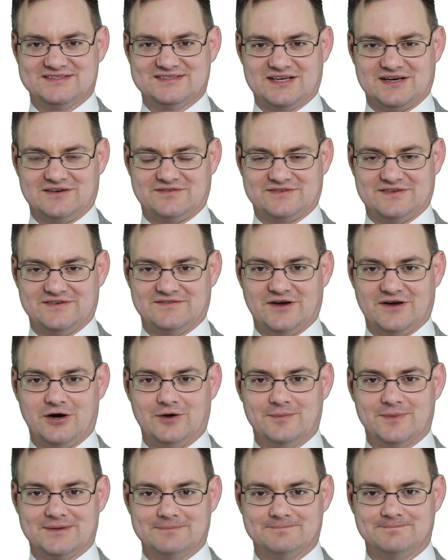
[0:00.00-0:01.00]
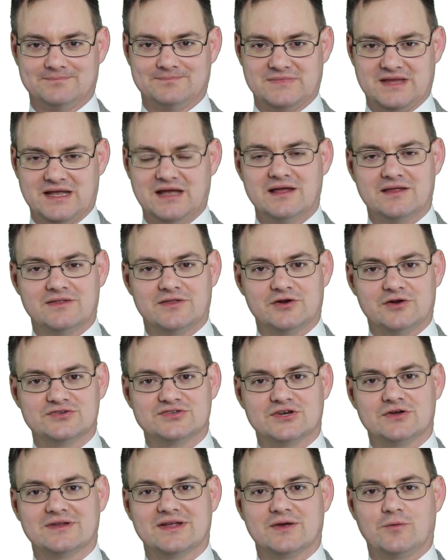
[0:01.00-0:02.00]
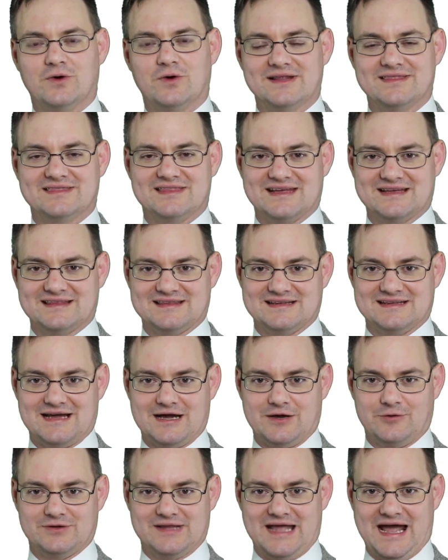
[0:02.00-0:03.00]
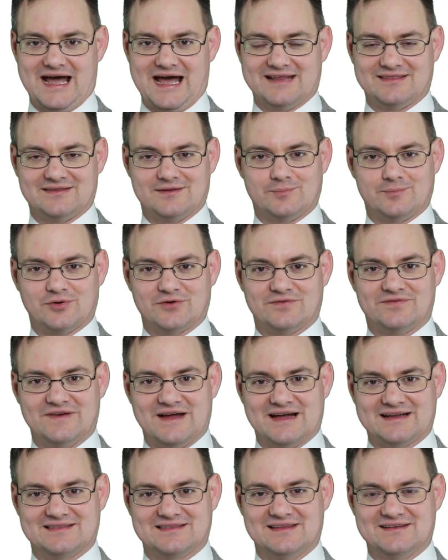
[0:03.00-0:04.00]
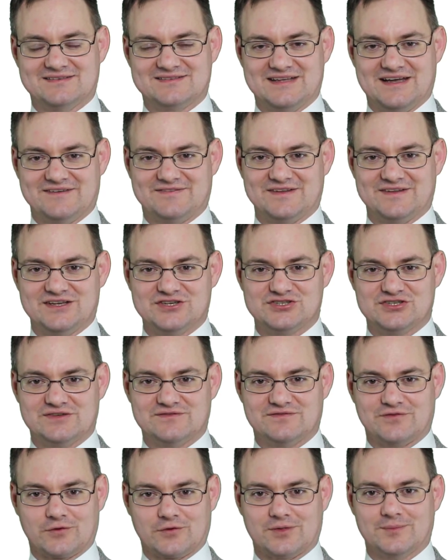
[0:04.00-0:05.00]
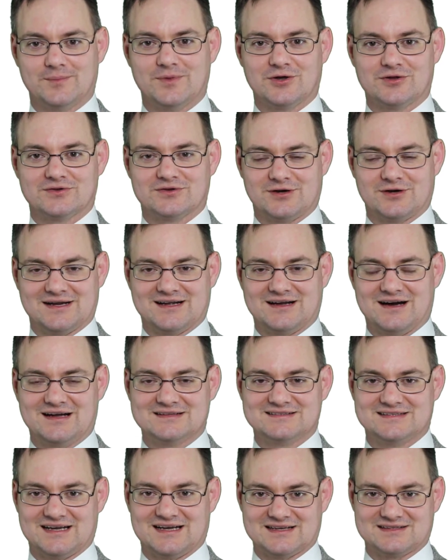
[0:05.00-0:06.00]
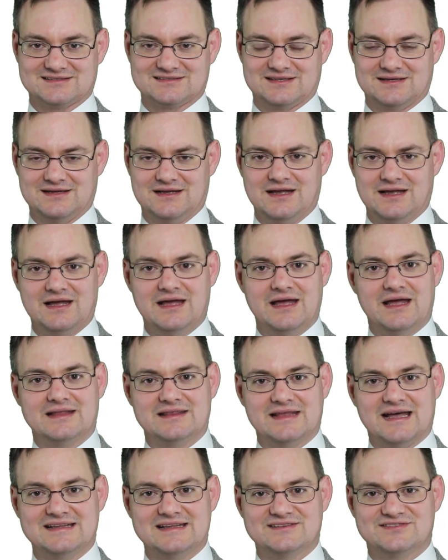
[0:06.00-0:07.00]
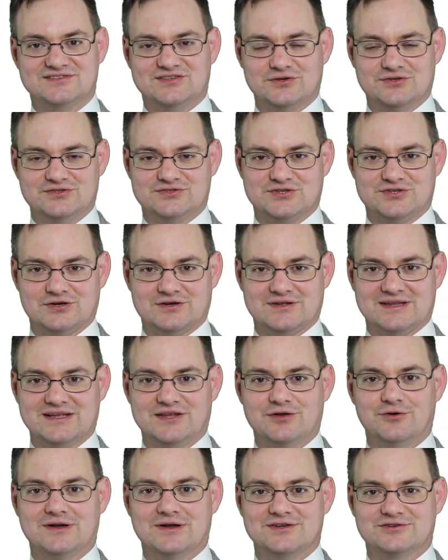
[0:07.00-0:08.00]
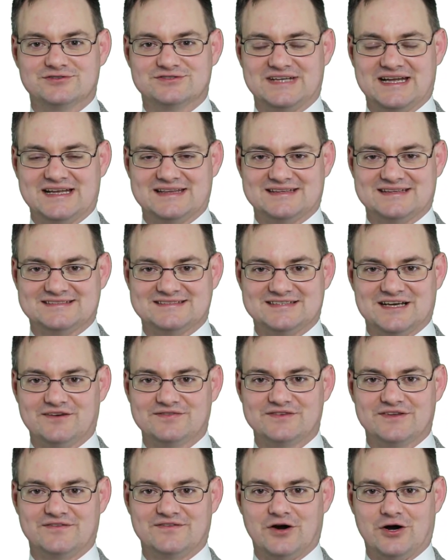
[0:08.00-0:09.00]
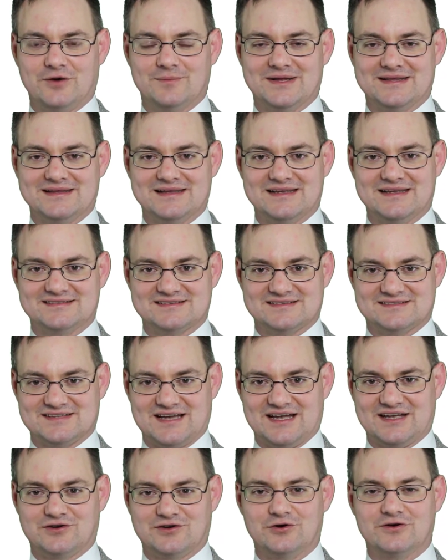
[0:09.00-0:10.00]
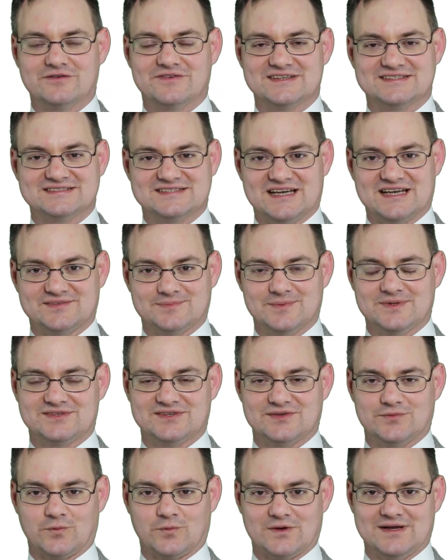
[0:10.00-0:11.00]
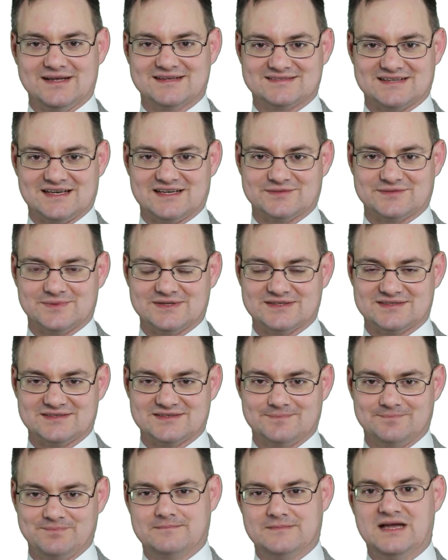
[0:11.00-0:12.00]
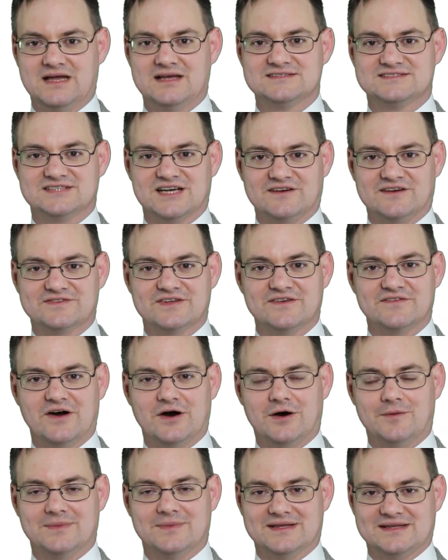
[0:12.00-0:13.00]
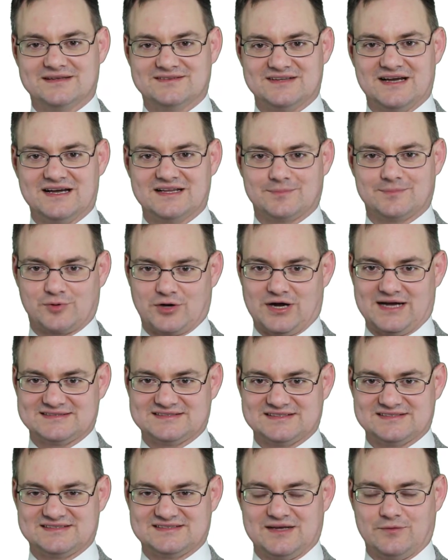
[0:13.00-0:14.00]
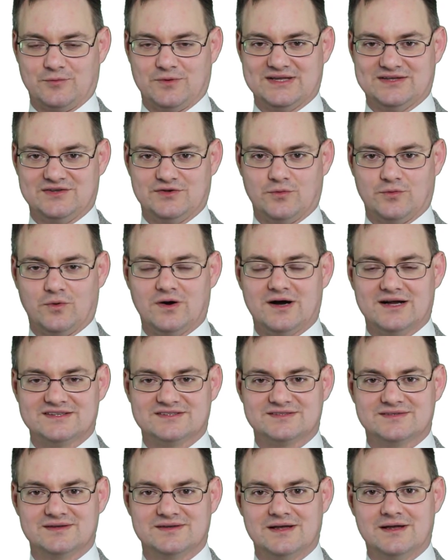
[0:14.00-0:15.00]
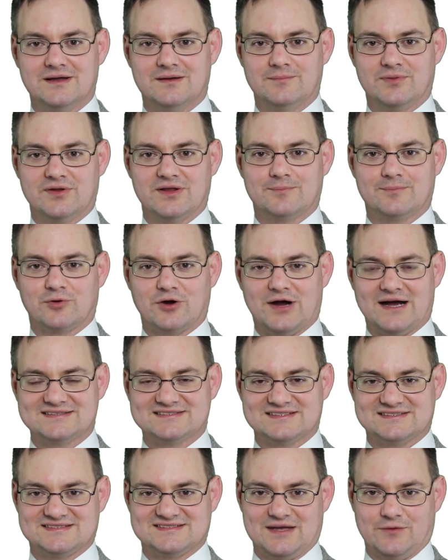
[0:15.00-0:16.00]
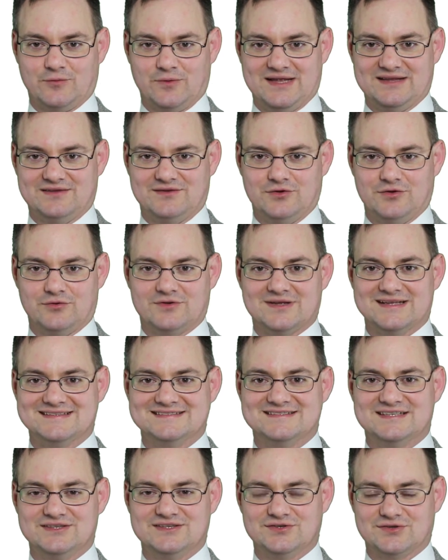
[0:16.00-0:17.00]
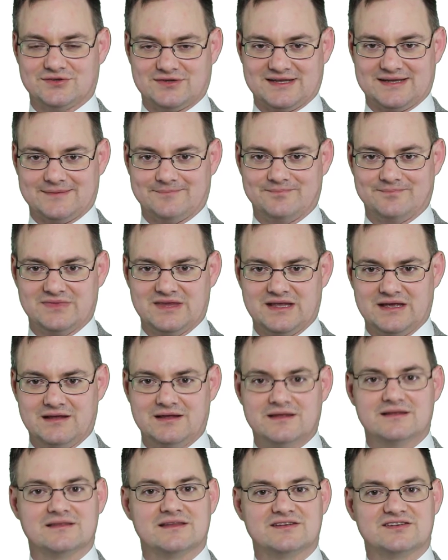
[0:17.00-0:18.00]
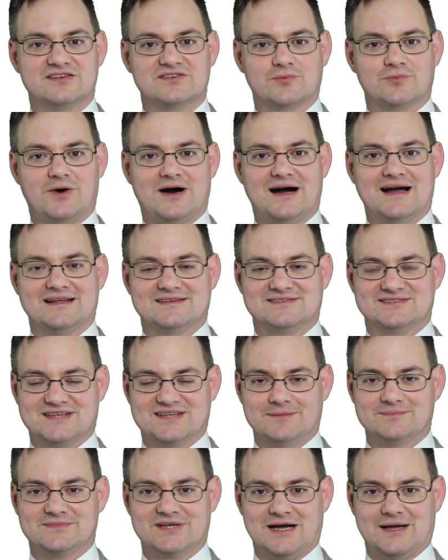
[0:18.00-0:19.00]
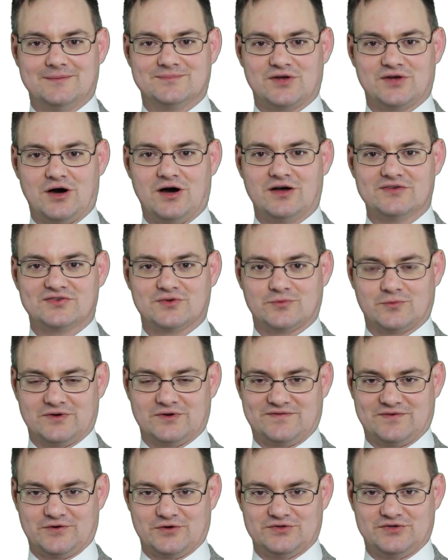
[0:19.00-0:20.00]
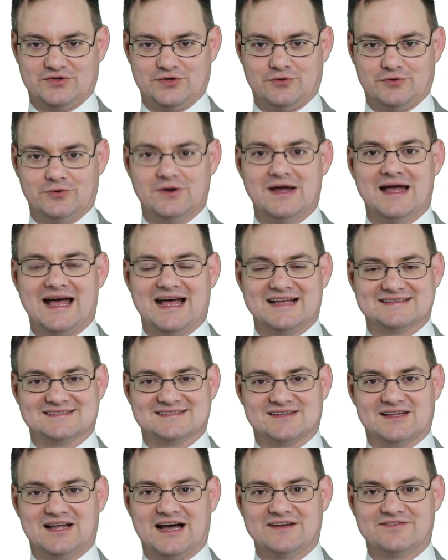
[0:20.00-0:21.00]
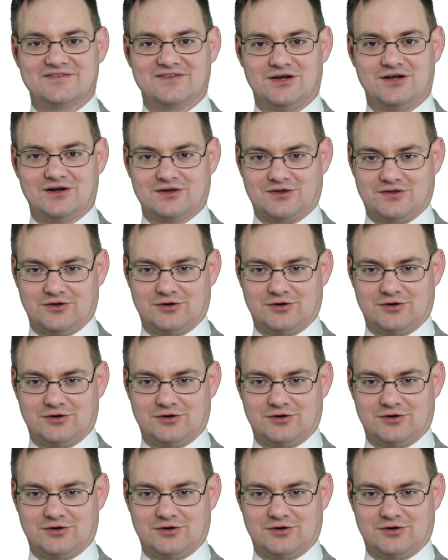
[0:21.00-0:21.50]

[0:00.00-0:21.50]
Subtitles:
self-development. There's only one thing that I would add to perfect this definition for the military context, and that is to ensure that you understand that self-development is a cycle of assessments and reassessments. Self-development is not a process that we do once, but a process that we do continually. This is why it's sometimes also referred to as lifelong